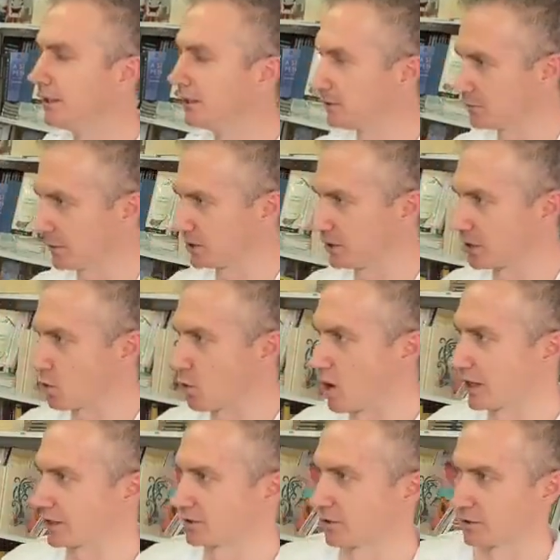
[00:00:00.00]
especially
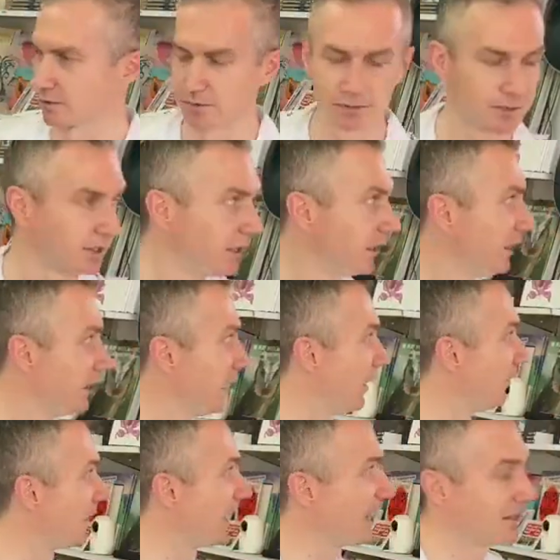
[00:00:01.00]
aquatic turtles.
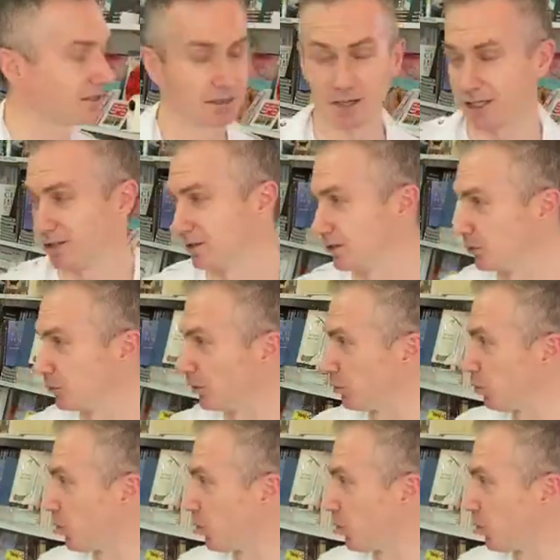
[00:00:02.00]
And that has a lot to do with